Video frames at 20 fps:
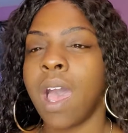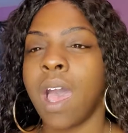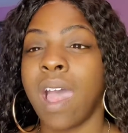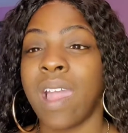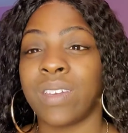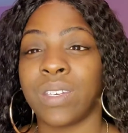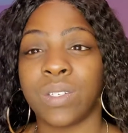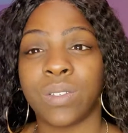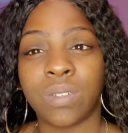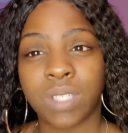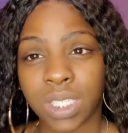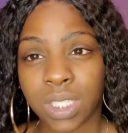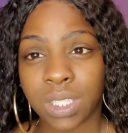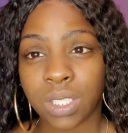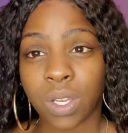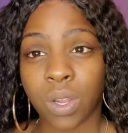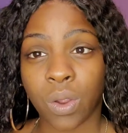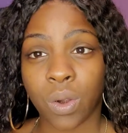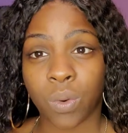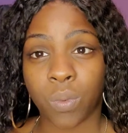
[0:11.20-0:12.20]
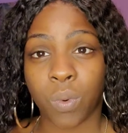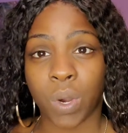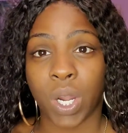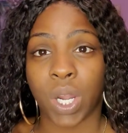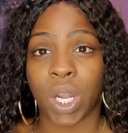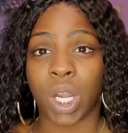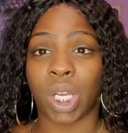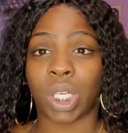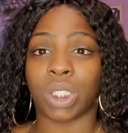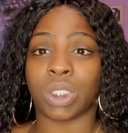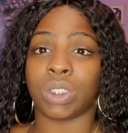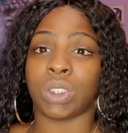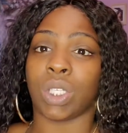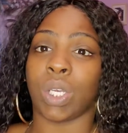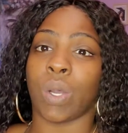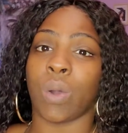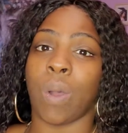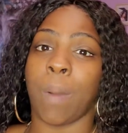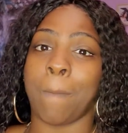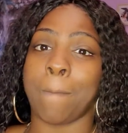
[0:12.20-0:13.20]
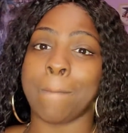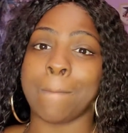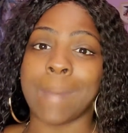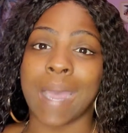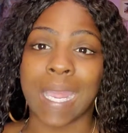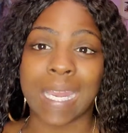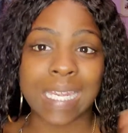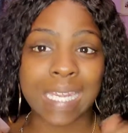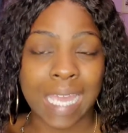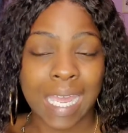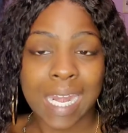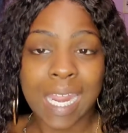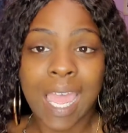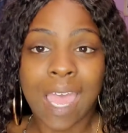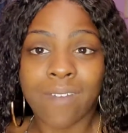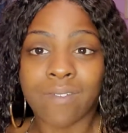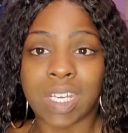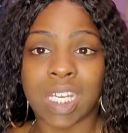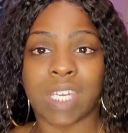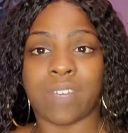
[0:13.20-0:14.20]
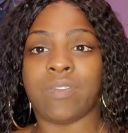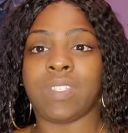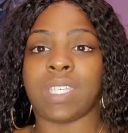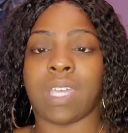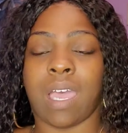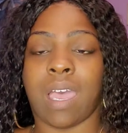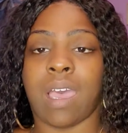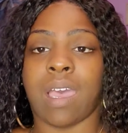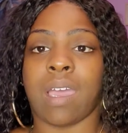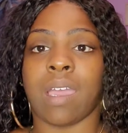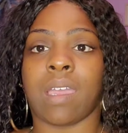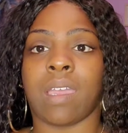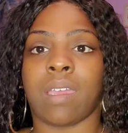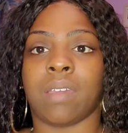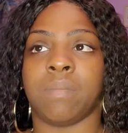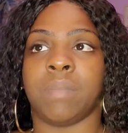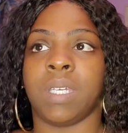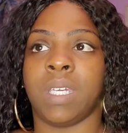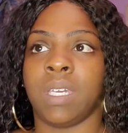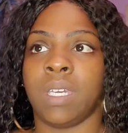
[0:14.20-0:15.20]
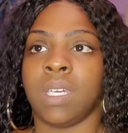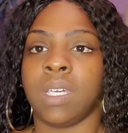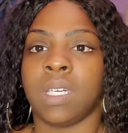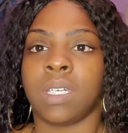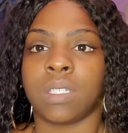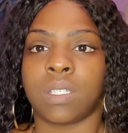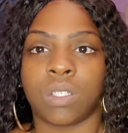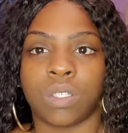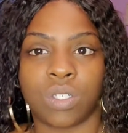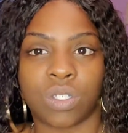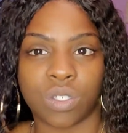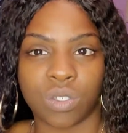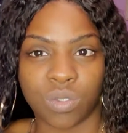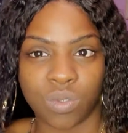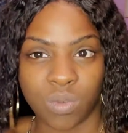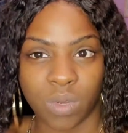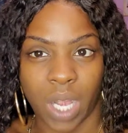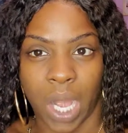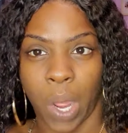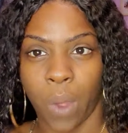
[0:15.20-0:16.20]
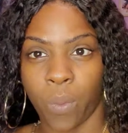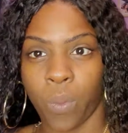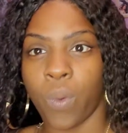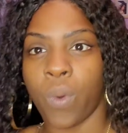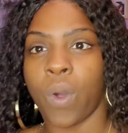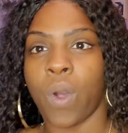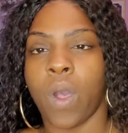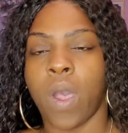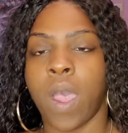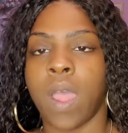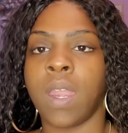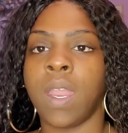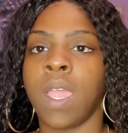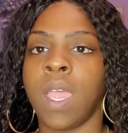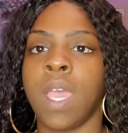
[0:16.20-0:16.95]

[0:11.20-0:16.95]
I do need to go to work, so I might not have enough time to do what I want.